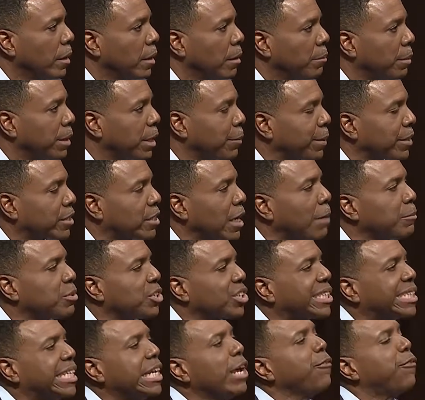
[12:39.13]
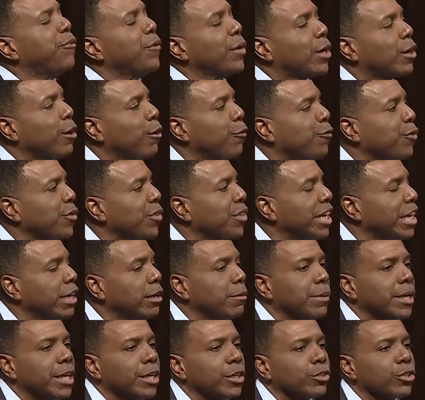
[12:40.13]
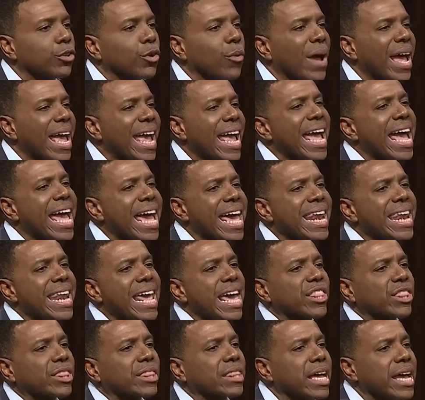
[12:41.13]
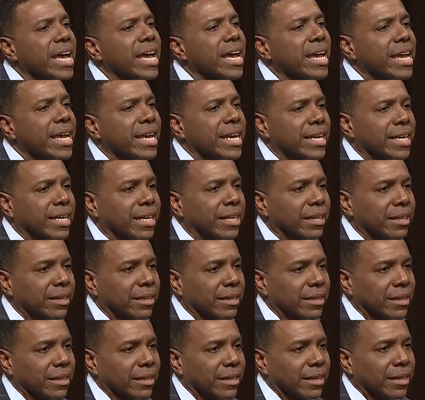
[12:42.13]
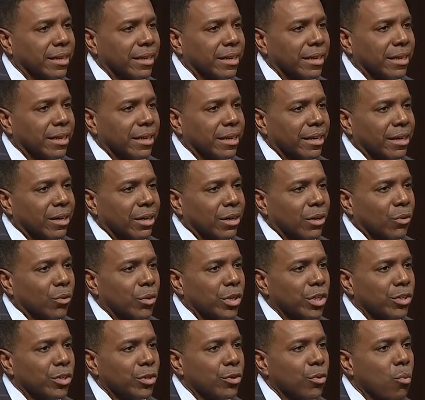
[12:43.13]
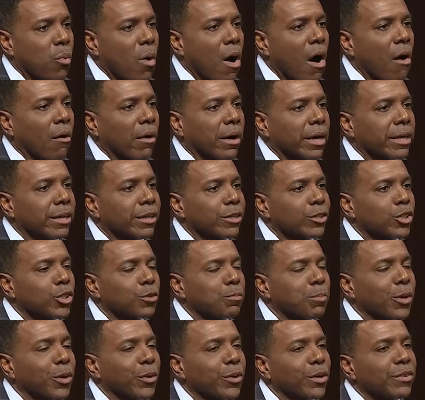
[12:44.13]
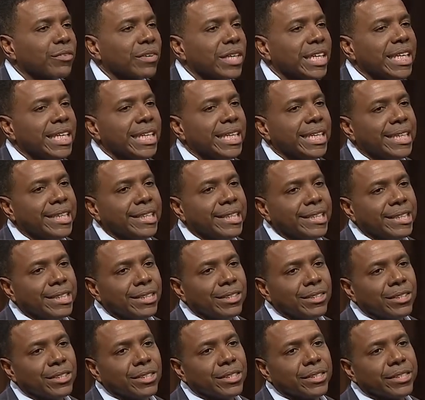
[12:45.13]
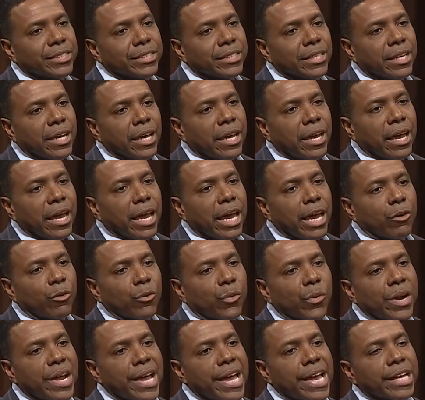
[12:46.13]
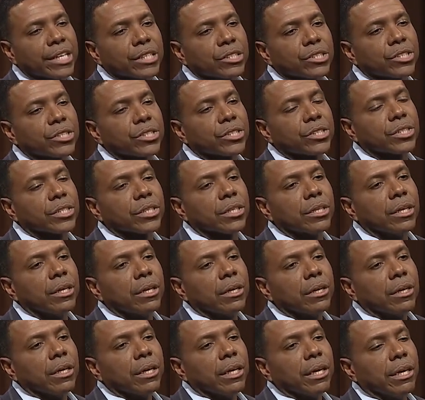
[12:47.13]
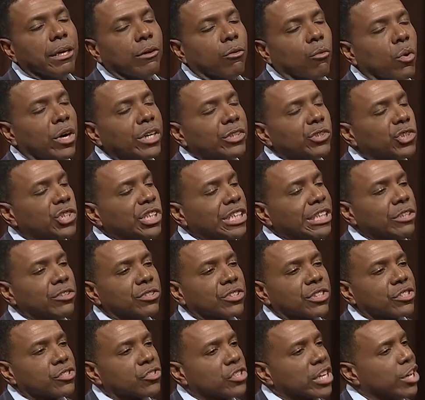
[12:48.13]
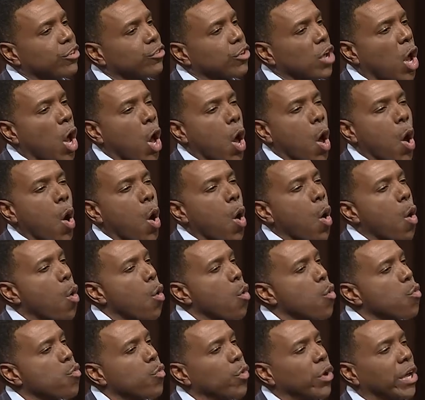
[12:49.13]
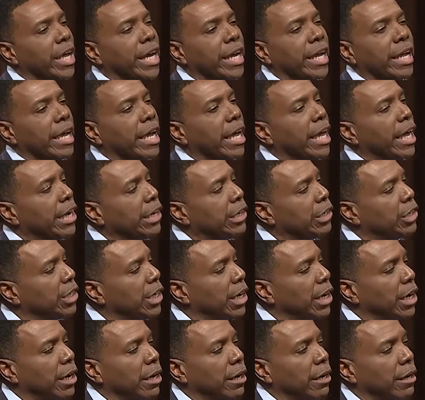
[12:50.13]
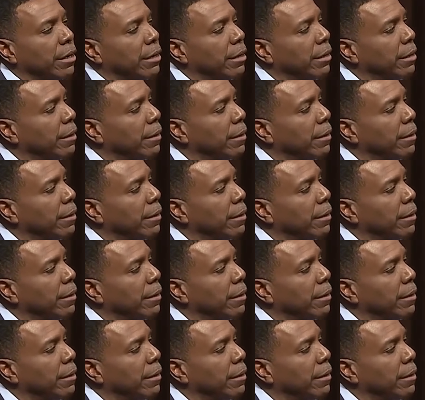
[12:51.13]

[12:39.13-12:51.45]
But it becomes difficult for the enemy to do anything when you walk in a spirit of ease and rest in what Jesus has already done.